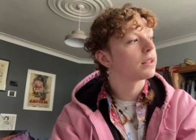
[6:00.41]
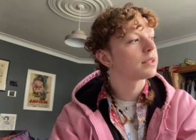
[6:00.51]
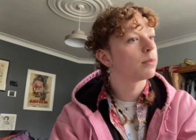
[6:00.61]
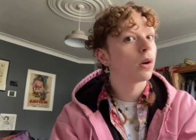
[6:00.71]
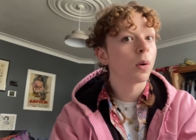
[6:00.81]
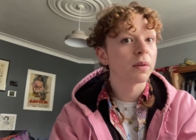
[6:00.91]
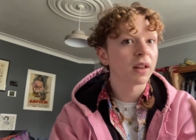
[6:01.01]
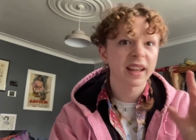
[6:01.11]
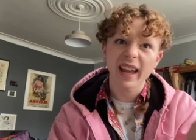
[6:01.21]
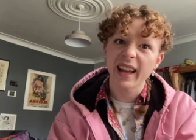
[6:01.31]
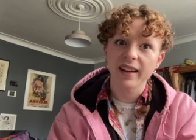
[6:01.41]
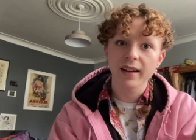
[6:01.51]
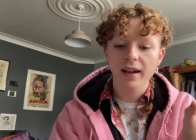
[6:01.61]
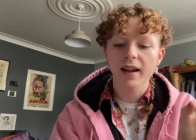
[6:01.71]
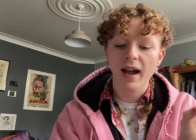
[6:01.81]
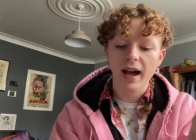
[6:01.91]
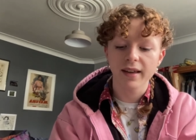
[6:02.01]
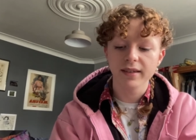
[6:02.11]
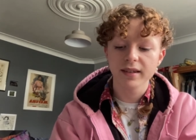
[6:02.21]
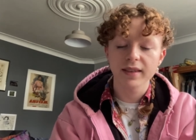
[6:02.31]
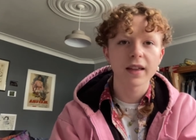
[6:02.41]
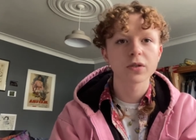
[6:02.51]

explore with like ink and that